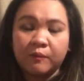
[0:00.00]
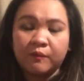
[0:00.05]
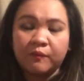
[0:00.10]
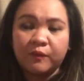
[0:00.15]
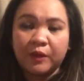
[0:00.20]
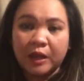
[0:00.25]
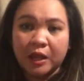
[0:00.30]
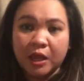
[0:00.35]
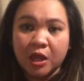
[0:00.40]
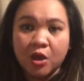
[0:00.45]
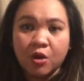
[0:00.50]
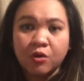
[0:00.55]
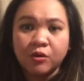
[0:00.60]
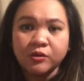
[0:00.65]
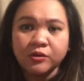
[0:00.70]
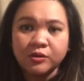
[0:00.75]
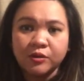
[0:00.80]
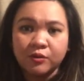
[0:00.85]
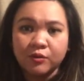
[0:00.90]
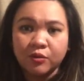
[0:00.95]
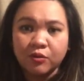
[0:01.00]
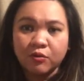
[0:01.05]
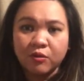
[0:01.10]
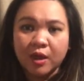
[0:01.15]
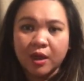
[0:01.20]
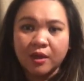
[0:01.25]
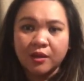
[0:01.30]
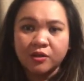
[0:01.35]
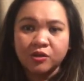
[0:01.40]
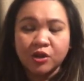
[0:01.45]
video, so you
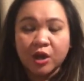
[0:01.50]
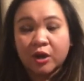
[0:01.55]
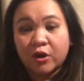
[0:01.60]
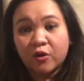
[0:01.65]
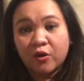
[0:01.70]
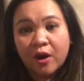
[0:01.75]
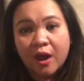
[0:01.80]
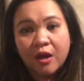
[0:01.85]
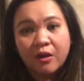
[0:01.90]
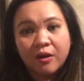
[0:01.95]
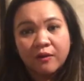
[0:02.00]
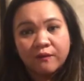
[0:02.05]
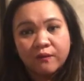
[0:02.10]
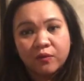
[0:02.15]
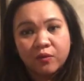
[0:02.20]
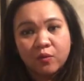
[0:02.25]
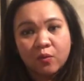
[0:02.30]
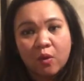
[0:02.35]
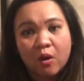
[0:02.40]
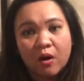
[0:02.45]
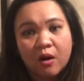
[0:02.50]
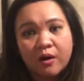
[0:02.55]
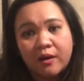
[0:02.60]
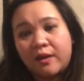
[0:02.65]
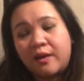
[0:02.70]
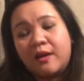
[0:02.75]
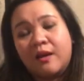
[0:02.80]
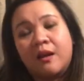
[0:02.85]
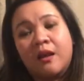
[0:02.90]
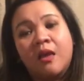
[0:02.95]
can check her out if you are
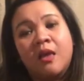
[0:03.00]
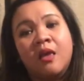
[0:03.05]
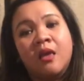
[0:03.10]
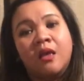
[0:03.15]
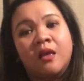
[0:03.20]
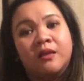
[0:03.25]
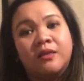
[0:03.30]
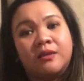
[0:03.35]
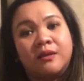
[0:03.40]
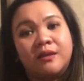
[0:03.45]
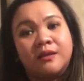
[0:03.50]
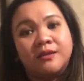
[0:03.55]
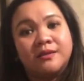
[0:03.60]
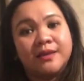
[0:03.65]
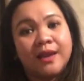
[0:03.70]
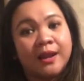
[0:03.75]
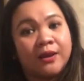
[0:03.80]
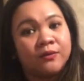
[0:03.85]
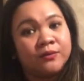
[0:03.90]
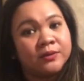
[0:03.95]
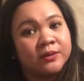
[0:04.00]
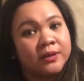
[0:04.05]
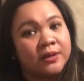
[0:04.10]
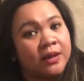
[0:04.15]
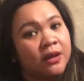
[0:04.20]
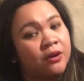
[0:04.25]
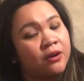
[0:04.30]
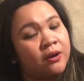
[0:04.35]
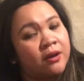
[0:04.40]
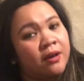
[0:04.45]
in the San Jose
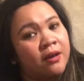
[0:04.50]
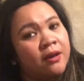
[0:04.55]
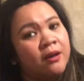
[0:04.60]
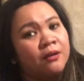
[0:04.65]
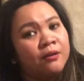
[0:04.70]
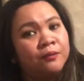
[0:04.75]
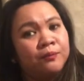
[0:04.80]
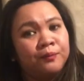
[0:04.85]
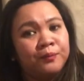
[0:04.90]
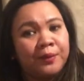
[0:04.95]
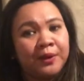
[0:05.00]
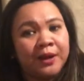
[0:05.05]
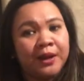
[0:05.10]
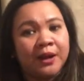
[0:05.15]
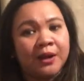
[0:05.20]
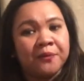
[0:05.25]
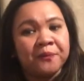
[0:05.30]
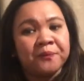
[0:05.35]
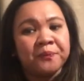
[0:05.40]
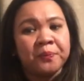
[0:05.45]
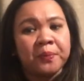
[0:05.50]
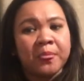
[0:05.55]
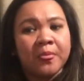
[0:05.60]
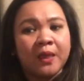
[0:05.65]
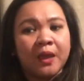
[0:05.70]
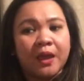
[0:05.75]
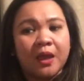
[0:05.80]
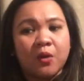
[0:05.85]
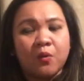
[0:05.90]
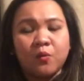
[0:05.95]
area. But
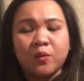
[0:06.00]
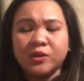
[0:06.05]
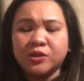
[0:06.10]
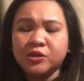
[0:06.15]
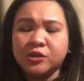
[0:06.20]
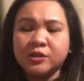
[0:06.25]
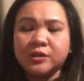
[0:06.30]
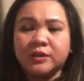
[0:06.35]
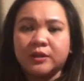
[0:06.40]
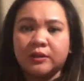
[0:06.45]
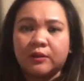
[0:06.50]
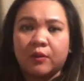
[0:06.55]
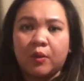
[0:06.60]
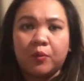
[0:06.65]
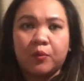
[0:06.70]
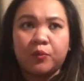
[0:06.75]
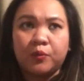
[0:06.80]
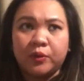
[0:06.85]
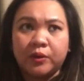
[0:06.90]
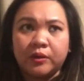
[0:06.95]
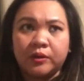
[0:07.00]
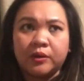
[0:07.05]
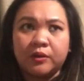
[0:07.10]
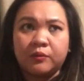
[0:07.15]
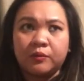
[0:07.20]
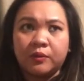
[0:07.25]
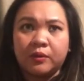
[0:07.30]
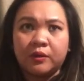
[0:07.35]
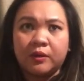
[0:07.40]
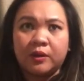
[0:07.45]
it was just a
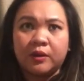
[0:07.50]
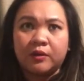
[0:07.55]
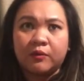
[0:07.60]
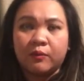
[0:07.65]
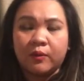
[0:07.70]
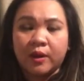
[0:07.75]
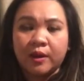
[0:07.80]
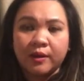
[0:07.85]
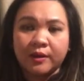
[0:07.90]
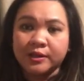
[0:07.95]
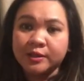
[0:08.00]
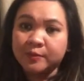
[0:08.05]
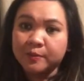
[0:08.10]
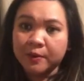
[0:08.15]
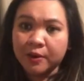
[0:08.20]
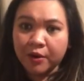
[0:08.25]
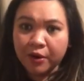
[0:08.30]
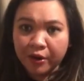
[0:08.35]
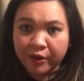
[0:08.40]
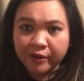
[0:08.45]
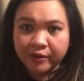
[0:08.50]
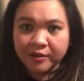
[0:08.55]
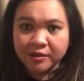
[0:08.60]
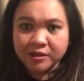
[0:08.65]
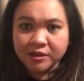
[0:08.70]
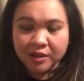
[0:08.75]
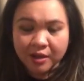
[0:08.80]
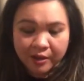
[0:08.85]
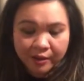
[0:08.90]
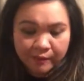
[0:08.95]
really great
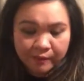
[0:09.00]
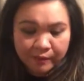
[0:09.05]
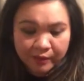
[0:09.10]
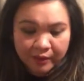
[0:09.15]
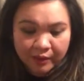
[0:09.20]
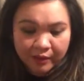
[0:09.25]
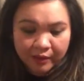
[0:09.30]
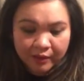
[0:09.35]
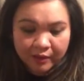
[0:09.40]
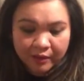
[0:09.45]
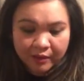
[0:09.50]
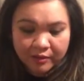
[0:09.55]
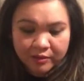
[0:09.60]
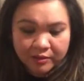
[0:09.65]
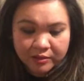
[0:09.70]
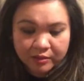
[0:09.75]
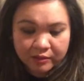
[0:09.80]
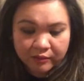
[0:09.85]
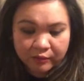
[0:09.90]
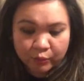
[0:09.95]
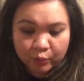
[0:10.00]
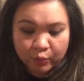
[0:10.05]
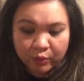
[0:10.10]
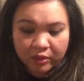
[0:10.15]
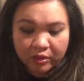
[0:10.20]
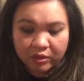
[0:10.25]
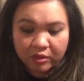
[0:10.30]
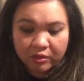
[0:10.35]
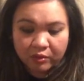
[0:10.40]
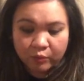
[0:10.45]
experience. It's
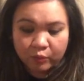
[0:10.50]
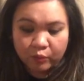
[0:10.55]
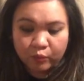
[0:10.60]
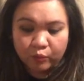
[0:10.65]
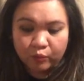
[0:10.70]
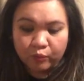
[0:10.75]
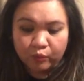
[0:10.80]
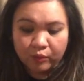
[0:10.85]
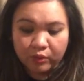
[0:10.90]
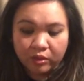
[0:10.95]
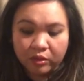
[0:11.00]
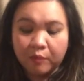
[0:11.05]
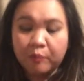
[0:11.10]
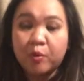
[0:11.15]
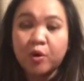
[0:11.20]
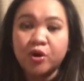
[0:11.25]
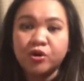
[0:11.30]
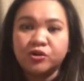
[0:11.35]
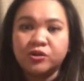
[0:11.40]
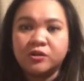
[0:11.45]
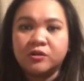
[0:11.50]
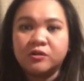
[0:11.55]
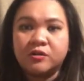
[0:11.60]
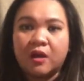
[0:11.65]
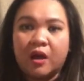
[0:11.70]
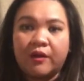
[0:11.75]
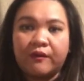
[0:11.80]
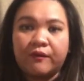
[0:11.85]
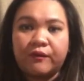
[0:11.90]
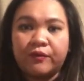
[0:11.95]
with the purchase
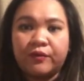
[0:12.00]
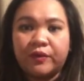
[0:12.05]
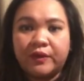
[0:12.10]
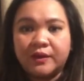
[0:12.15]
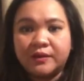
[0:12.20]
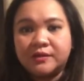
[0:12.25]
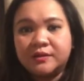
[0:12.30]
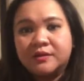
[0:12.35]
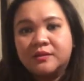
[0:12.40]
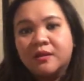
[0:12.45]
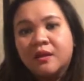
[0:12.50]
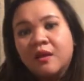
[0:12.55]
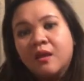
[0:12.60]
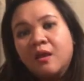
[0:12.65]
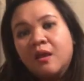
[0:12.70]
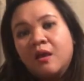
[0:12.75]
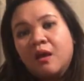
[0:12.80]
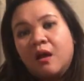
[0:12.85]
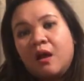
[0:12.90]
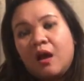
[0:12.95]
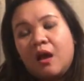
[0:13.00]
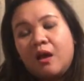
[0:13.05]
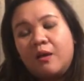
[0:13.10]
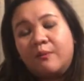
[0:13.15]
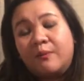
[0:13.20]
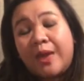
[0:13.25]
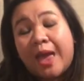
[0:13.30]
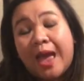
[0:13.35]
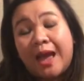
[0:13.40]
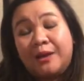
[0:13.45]
of this
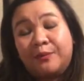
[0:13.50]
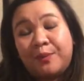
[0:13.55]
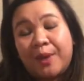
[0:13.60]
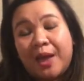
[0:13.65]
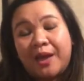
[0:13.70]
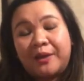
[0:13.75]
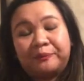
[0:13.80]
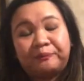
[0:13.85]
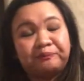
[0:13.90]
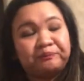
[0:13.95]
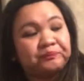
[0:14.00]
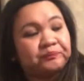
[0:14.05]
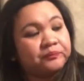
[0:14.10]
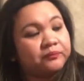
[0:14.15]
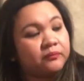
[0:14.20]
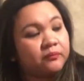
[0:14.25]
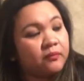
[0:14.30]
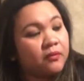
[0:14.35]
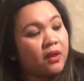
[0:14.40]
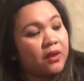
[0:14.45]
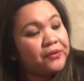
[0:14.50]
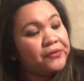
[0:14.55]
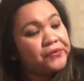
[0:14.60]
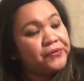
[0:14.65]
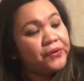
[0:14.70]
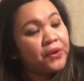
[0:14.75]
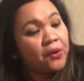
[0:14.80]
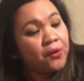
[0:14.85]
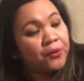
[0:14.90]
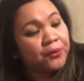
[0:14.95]
handbag.
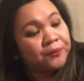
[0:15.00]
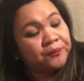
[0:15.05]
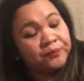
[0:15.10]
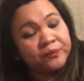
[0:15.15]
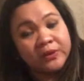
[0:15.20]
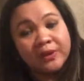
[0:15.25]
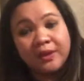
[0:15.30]
So